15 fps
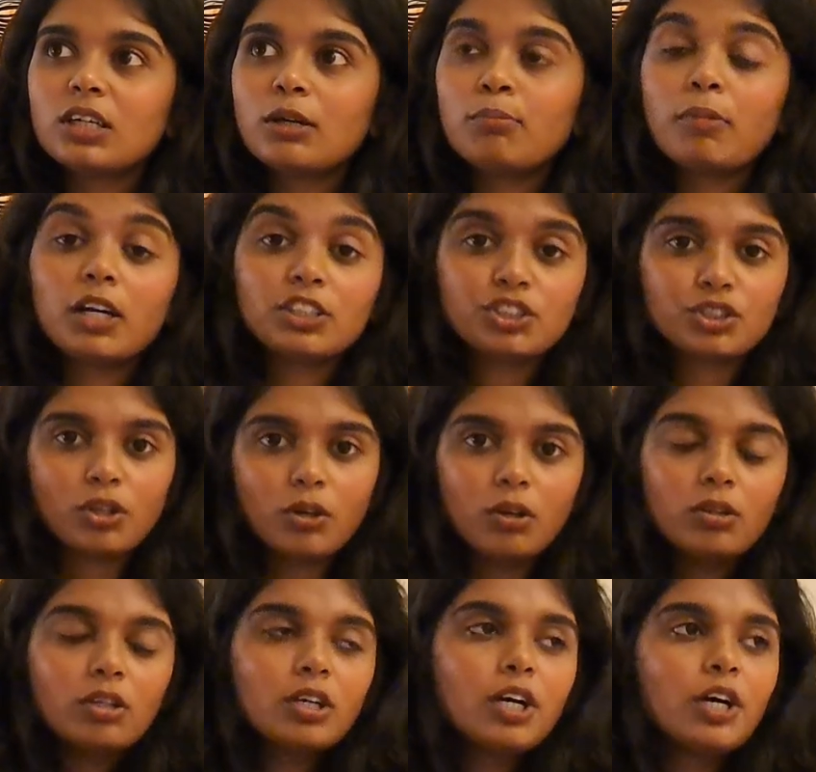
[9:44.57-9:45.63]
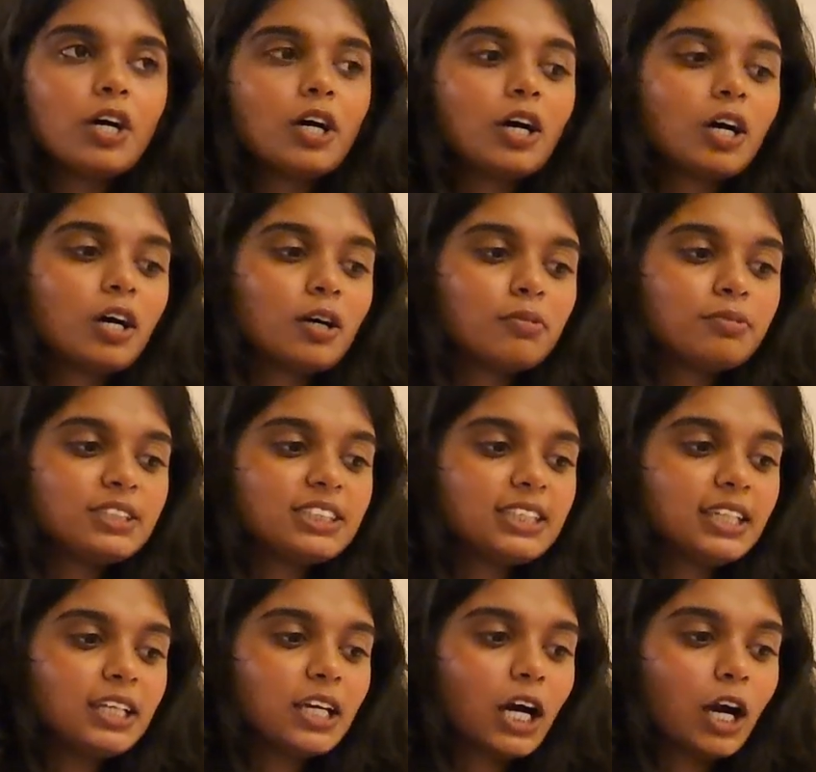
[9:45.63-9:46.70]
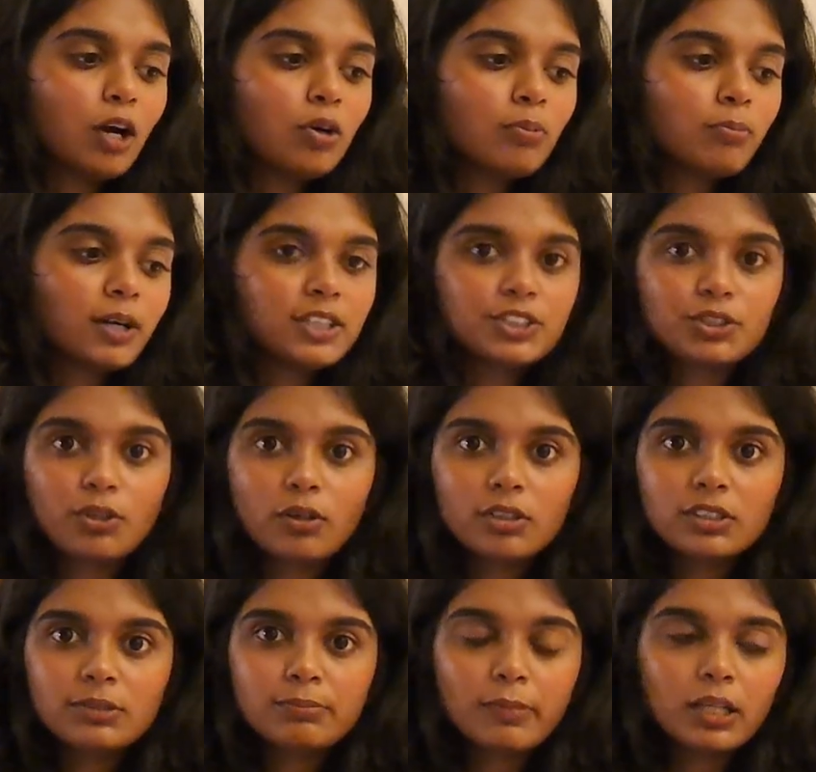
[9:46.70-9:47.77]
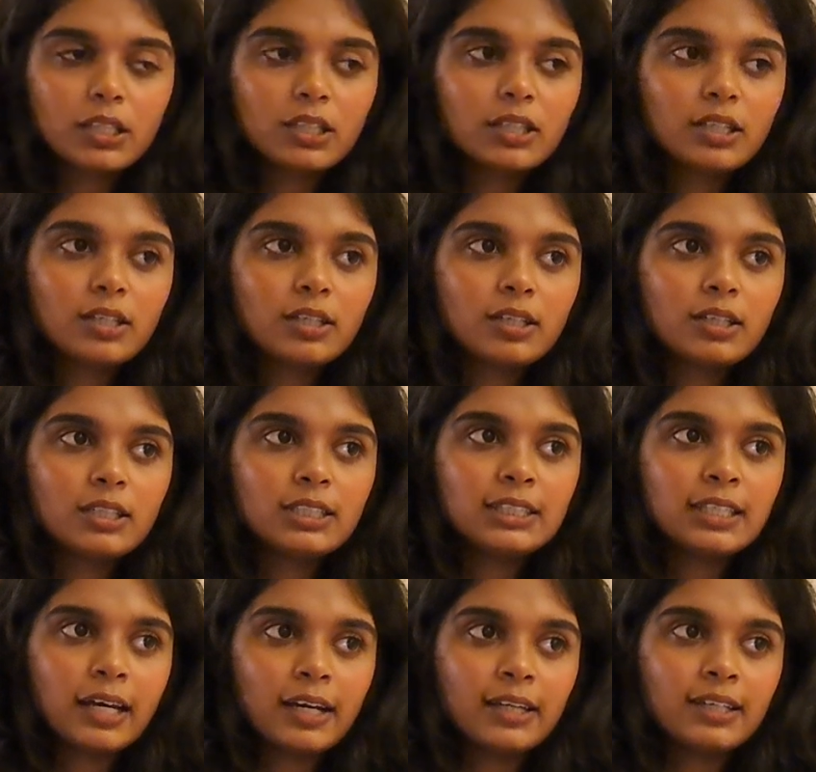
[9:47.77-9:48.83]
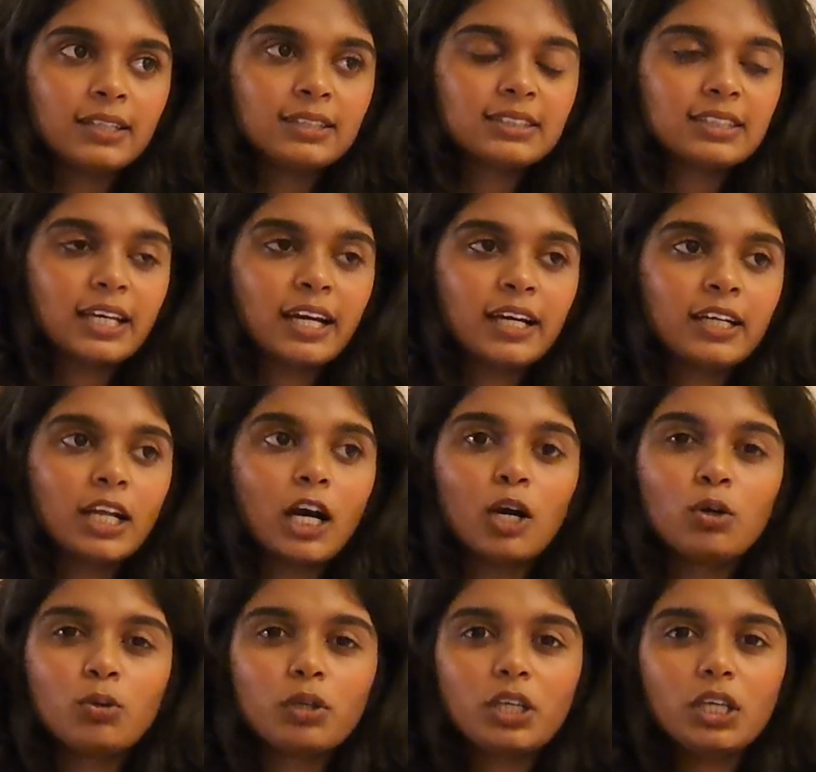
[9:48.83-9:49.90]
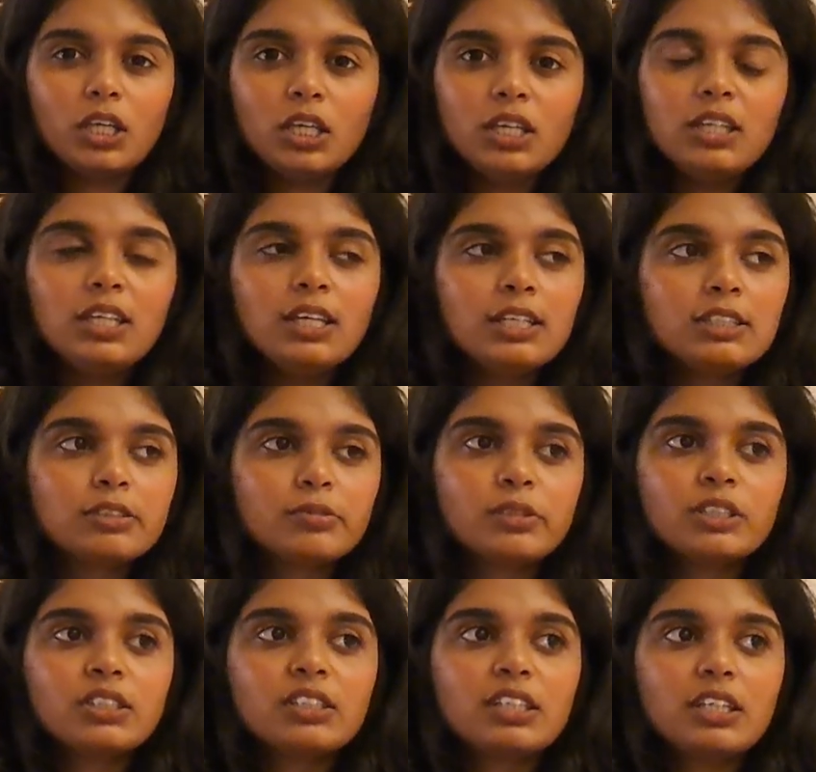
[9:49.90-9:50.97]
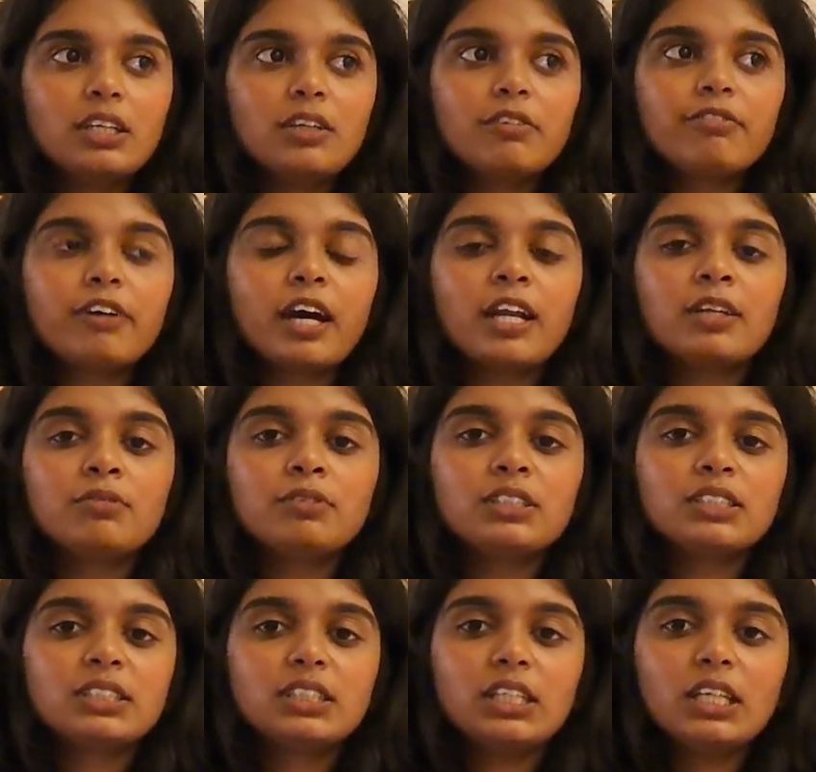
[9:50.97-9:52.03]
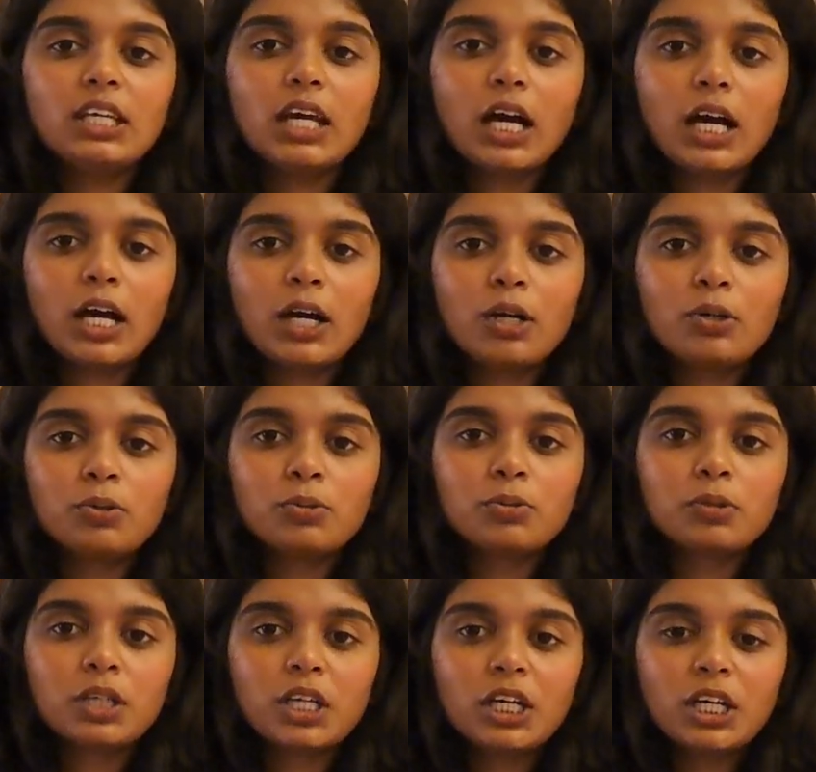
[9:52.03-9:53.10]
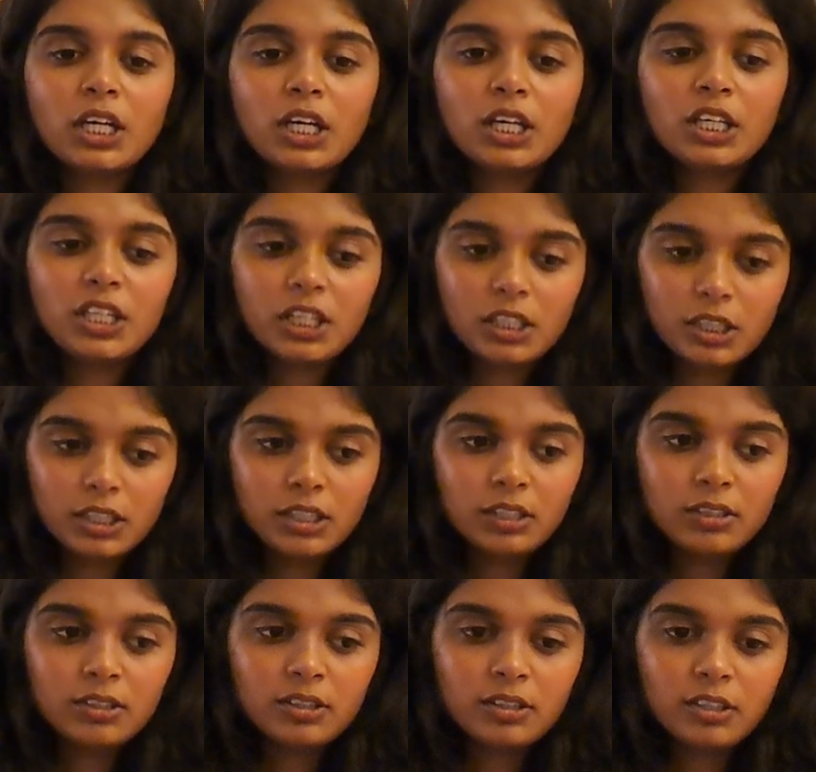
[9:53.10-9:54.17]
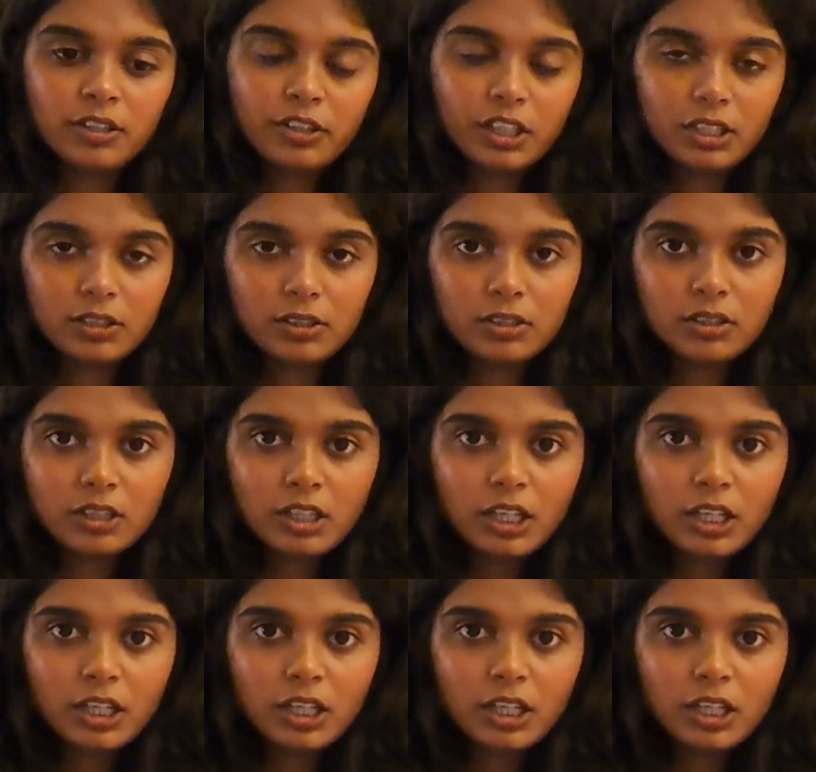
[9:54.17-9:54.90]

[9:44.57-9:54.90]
Marceau. We see how Marceau's mother dies and how he deals with grief, and we see how here the narrator's